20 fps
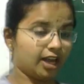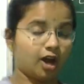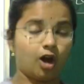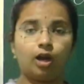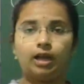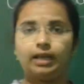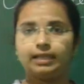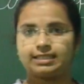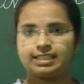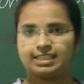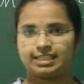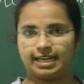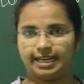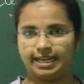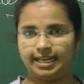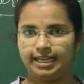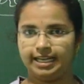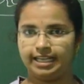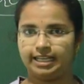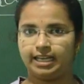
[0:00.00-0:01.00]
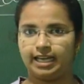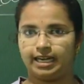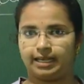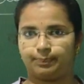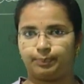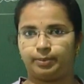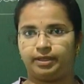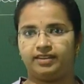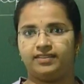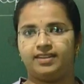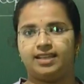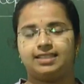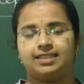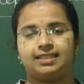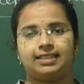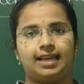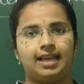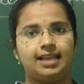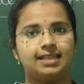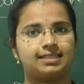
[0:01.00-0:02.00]
all studied in our previous
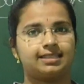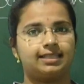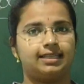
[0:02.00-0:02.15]
class,